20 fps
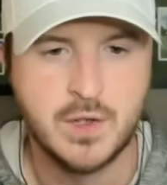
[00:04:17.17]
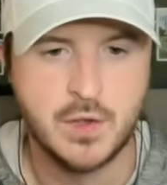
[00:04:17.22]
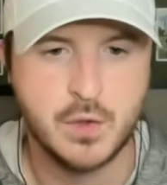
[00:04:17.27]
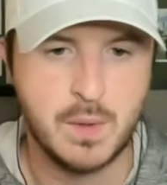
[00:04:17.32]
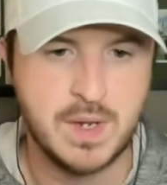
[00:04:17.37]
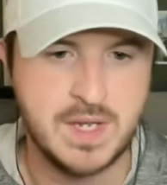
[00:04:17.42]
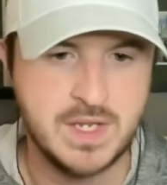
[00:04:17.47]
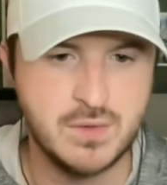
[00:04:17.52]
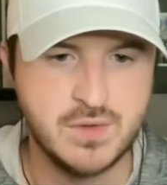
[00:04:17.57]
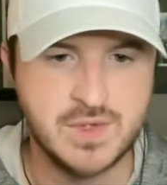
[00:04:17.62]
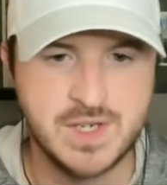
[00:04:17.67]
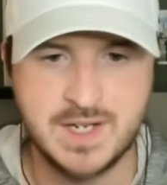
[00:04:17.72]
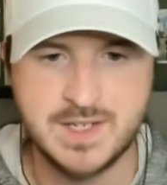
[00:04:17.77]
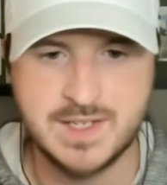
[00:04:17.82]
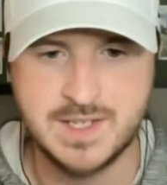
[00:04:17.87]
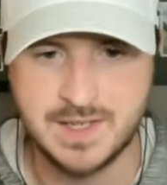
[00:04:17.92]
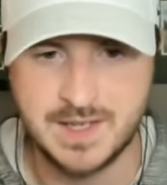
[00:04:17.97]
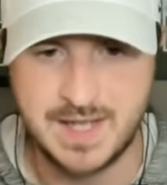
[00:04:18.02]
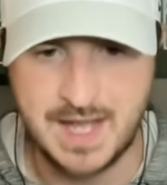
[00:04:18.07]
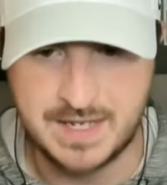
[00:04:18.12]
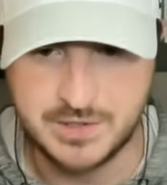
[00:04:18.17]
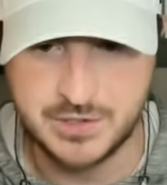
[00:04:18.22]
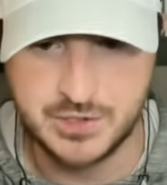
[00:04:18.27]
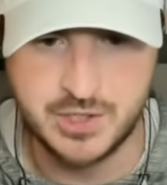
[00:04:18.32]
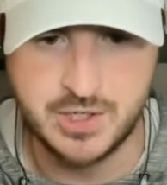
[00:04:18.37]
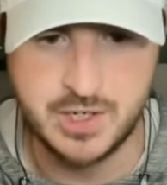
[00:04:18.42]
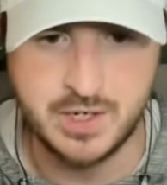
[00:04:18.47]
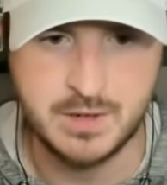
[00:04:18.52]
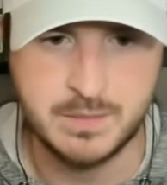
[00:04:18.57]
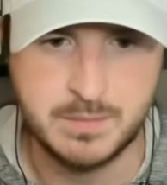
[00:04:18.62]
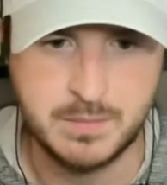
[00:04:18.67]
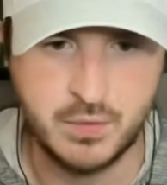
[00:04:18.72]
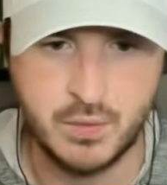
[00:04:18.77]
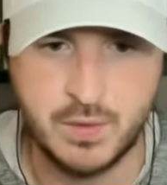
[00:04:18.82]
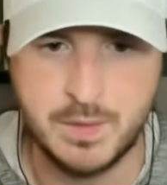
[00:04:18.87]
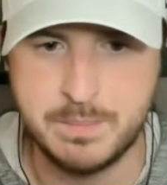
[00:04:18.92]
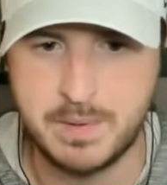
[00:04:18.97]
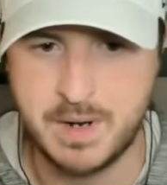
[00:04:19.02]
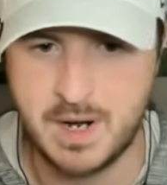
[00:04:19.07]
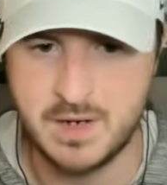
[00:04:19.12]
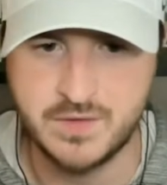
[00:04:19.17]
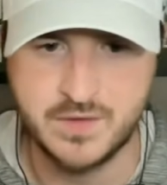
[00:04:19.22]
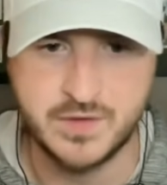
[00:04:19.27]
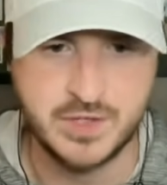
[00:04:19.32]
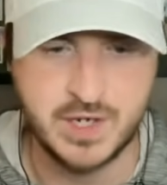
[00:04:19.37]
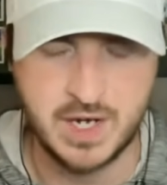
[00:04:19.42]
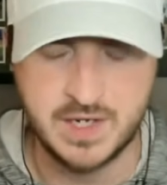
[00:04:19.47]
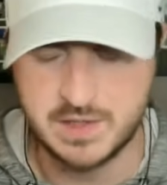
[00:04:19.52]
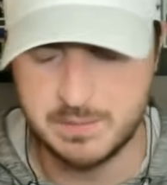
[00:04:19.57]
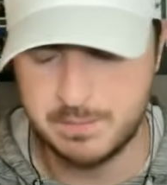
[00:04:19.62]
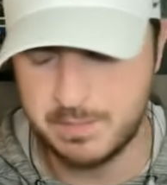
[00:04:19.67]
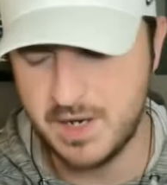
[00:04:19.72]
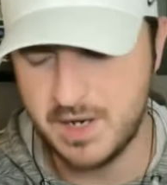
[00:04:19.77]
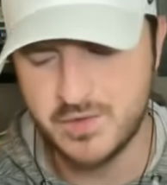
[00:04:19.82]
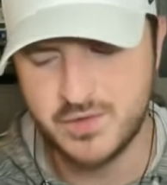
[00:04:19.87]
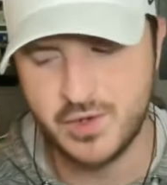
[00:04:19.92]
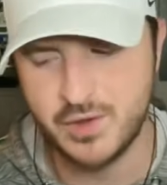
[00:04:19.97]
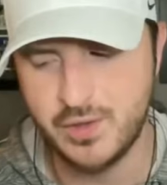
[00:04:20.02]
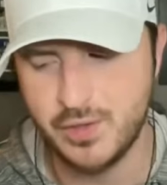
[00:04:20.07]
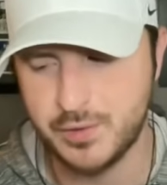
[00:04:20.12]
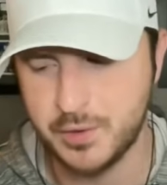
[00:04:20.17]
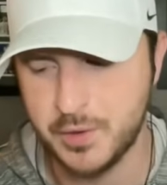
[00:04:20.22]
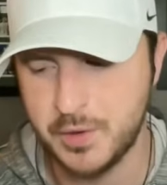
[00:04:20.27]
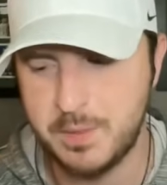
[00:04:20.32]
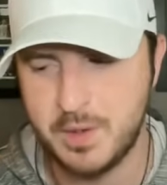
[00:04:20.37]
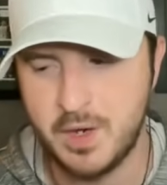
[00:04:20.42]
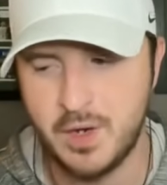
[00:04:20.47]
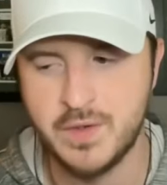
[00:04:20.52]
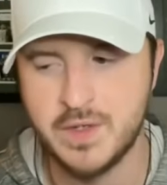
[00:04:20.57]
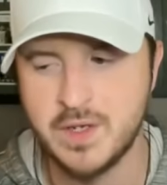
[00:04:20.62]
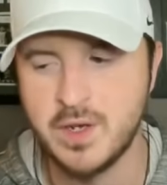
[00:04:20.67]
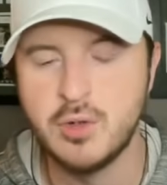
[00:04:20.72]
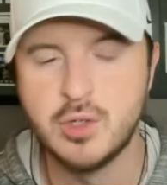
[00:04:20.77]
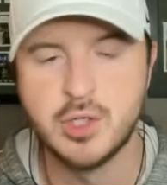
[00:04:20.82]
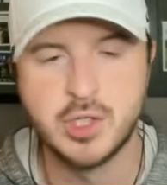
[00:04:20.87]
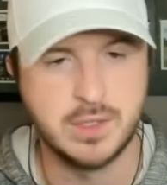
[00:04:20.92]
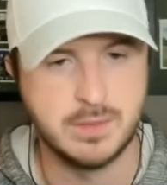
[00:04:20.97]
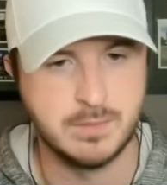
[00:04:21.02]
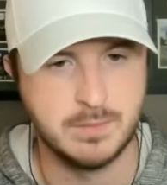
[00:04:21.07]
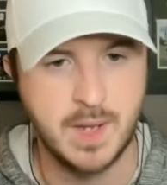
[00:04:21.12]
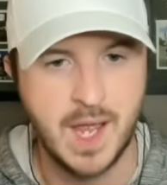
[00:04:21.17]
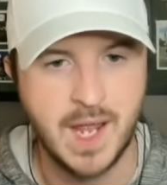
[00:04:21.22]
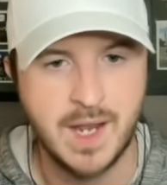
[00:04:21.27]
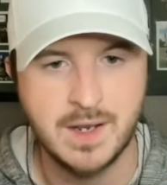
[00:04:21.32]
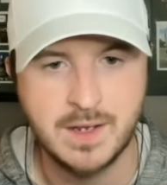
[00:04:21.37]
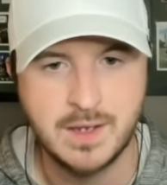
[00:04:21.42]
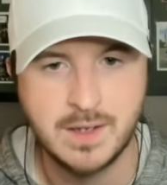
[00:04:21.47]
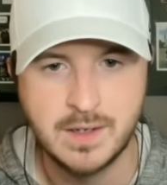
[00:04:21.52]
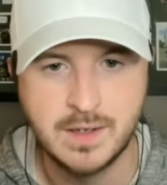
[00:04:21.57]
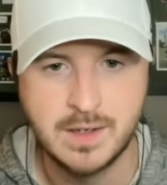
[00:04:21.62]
the way Utah did last year between Barnes and Johnson. Barnes couldn't throw the ball in the ocean, man.